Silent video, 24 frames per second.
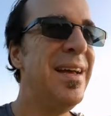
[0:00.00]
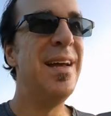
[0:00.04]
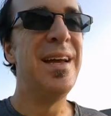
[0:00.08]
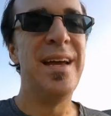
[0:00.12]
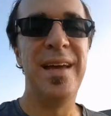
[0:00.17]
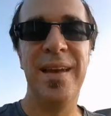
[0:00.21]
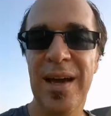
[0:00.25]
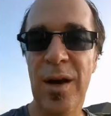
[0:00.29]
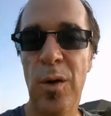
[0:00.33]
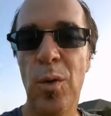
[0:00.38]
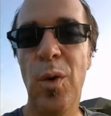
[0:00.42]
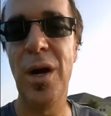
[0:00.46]

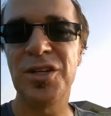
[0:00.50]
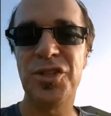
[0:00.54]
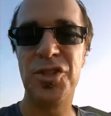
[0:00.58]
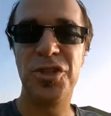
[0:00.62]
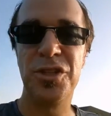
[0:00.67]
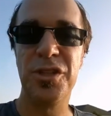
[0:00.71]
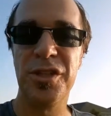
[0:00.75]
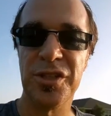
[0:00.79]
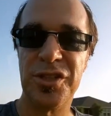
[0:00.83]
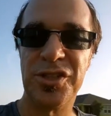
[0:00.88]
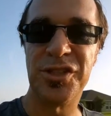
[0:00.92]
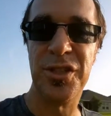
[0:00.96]
And that
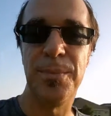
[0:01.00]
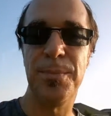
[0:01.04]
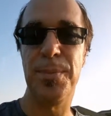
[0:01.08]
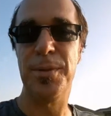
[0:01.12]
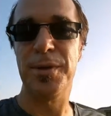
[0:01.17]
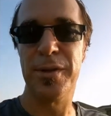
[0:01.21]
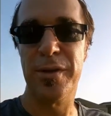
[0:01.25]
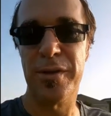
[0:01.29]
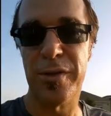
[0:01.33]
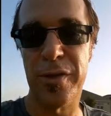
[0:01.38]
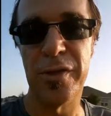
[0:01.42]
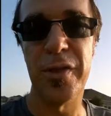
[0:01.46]
question is
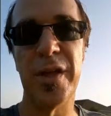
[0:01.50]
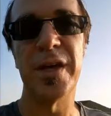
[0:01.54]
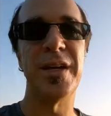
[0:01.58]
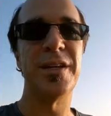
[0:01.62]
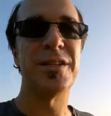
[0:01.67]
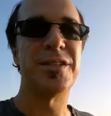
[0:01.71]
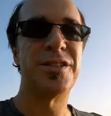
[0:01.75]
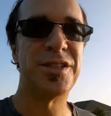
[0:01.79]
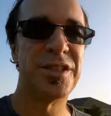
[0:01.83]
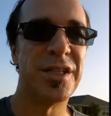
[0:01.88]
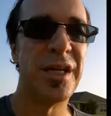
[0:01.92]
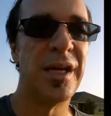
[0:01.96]
simply
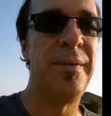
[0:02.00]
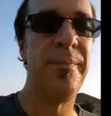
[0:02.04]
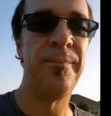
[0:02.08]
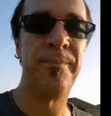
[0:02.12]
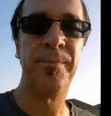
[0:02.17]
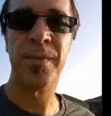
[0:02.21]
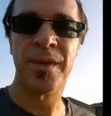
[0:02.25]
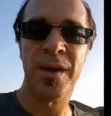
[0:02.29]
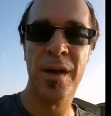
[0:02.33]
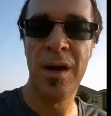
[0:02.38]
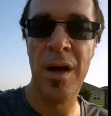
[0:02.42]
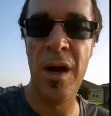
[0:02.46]
this:
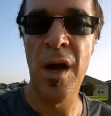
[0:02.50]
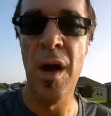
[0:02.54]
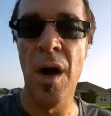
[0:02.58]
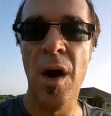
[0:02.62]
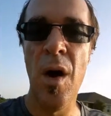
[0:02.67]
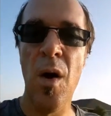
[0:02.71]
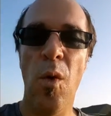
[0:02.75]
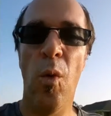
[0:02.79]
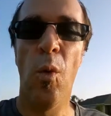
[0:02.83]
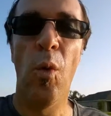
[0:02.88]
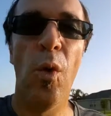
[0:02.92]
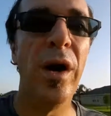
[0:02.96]

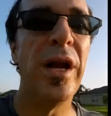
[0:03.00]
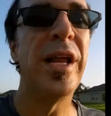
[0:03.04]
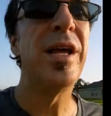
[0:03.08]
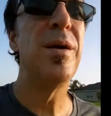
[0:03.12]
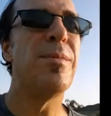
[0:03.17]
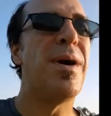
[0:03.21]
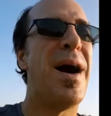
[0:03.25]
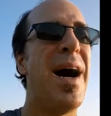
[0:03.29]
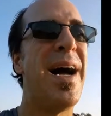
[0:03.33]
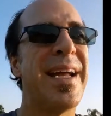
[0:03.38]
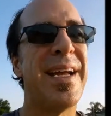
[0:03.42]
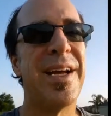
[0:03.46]
what
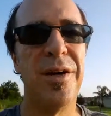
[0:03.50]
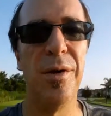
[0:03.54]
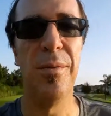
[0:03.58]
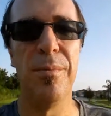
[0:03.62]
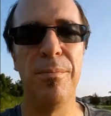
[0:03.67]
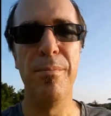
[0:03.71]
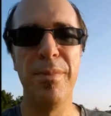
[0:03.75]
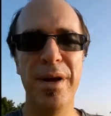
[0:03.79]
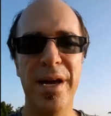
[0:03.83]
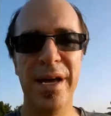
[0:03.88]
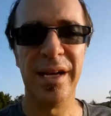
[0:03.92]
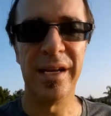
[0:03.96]
am I
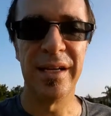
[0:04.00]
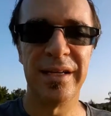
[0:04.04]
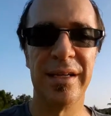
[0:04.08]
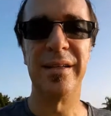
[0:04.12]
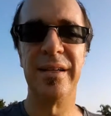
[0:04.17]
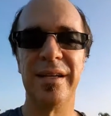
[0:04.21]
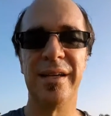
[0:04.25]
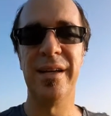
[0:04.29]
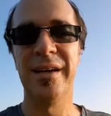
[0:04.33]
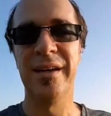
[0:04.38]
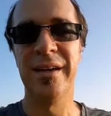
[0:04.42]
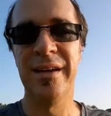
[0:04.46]

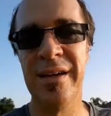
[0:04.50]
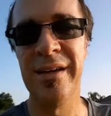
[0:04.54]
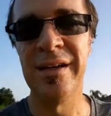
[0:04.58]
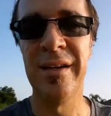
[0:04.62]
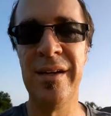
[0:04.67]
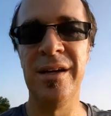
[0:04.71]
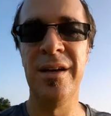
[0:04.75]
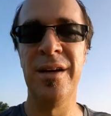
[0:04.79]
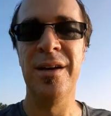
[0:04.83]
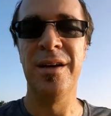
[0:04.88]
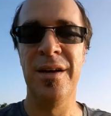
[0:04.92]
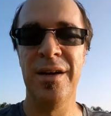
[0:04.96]
committed
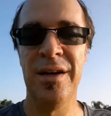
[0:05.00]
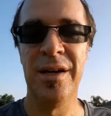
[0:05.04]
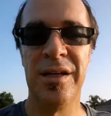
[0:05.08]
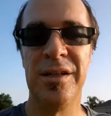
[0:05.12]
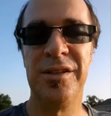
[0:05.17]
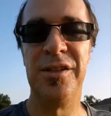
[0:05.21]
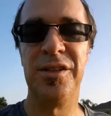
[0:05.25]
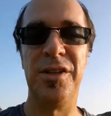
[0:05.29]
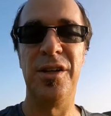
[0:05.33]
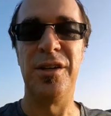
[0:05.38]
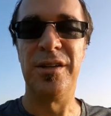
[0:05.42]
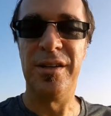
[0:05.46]

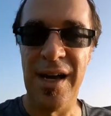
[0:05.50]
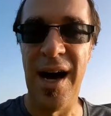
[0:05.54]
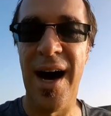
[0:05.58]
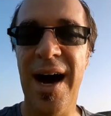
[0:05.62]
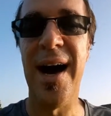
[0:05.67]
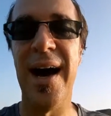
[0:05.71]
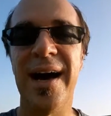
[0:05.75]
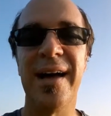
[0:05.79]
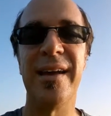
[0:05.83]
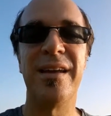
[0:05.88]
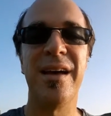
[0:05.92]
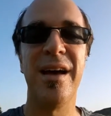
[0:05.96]
to
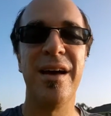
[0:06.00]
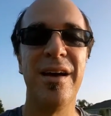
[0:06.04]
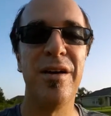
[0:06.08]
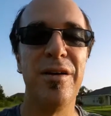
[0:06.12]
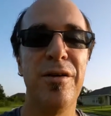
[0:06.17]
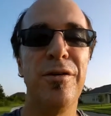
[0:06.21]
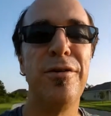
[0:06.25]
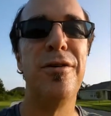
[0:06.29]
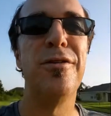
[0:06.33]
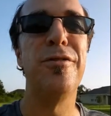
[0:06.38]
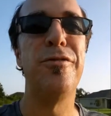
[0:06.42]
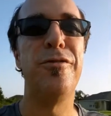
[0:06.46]
not
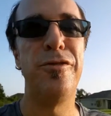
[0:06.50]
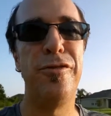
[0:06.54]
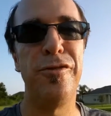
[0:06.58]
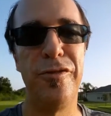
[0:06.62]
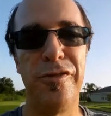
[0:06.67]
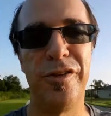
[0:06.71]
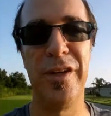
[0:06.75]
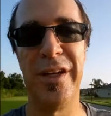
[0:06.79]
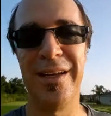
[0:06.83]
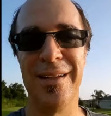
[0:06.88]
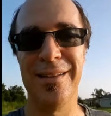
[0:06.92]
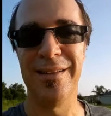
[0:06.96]

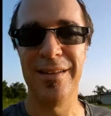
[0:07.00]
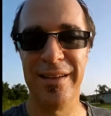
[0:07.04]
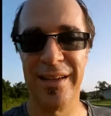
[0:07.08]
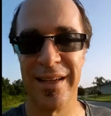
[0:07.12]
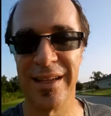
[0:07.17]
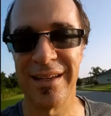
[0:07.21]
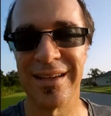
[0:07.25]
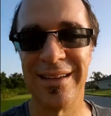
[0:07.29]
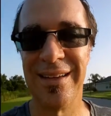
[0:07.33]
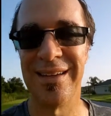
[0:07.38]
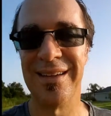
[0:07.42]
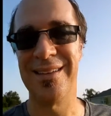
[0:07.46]

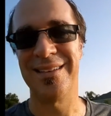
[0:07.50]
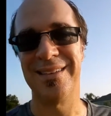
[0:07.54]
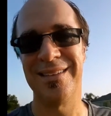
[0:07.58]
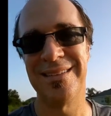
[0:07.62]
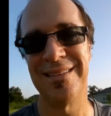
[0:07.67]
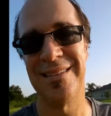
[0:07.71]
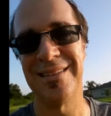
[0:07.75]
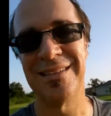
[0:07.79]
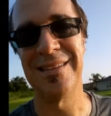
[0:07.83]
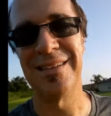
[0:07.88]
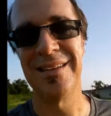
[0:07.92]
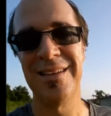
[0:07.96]
feeling?
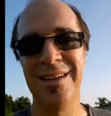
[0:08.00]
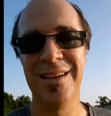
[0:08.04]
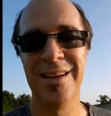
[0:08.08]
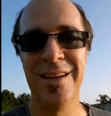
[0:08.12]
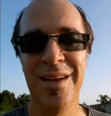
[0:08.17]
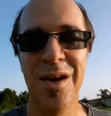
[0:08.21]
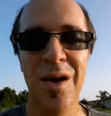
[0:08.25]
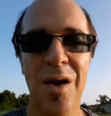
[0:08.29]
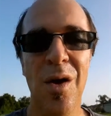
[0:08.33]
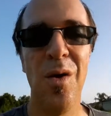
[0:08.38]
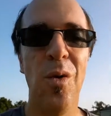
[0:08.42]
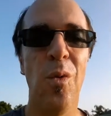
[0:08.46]

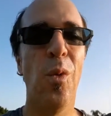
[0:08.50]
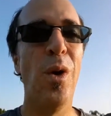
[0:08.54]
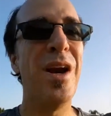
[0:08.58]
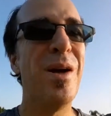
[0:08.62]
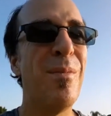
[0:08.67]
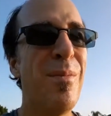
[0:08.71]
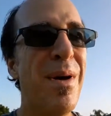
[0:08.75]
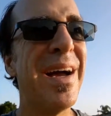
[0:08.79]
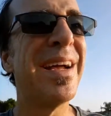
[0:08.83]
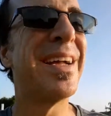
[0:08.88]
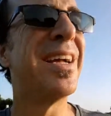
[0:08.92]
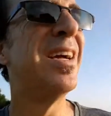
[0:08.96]
What
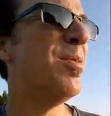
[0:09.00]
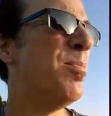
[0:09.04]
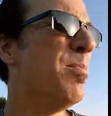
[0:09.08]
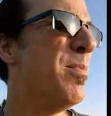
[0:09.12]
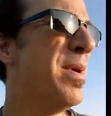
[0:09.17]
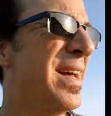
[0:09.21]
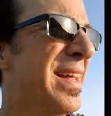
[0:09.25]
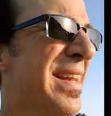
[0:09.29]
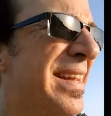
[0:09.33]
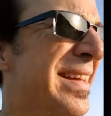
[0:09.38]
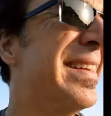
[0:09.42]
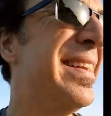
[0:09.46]
am I
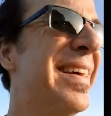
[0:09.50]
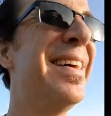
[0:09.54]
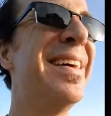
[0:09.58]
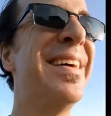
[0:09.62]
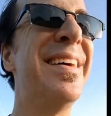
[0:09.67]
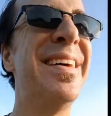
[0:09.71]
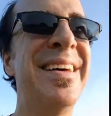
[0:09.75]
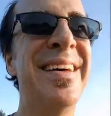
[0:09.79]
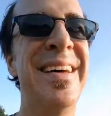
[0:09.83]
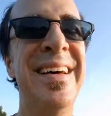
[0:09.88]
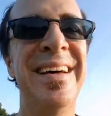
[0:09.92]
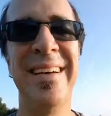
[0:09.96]
committed
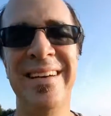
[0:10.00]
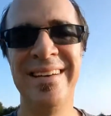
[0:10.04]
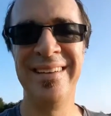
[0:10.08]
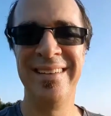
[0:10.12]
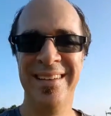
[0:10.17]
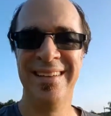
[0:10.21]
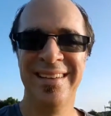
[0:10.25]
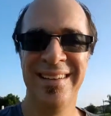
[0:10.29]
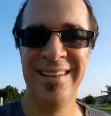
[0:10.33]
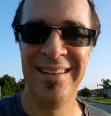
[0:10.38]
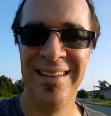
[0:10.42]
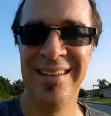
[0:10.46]

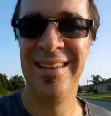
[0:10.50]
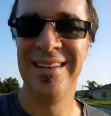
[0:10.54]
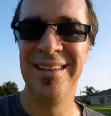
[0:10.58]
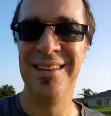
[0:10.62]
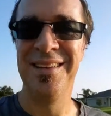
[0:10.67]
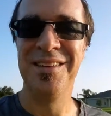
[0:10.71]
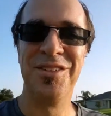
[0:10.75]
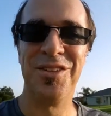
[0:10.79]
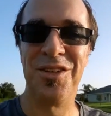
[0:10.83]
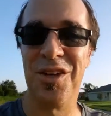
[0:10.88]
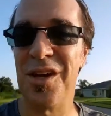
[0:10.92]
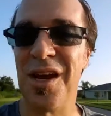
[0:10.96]

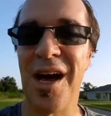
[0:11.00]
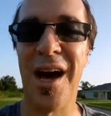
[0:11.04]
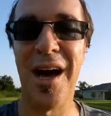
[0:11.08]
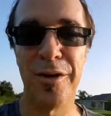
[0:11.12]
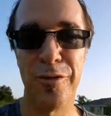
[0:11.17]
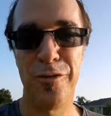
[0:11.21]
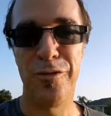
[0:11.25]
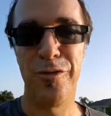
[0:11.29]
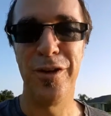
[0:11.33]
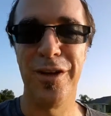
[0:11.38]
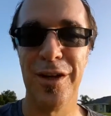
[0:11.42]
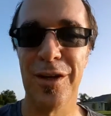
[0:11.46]
to
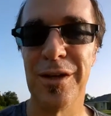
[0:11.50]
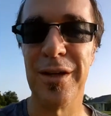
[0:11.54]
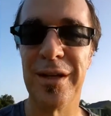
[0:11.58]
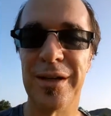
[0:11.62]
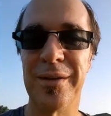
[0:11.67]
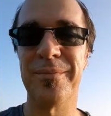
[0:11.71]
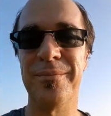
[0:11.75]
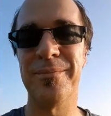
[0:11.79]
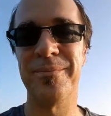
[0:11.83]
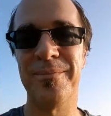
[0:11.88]
not feeling?